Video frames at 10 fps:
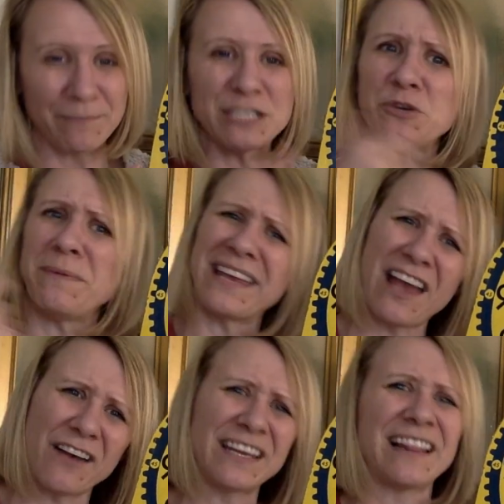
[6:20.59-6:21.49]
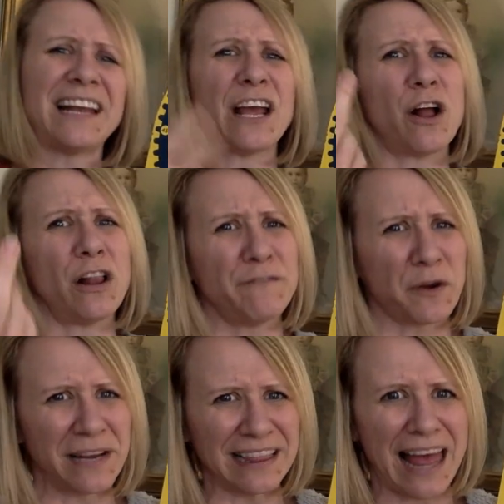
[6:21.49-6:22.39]
As you've been calculating all of your
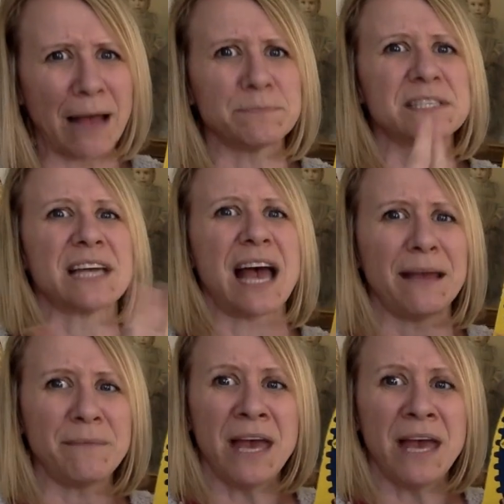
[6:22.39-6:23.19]
elapsed time,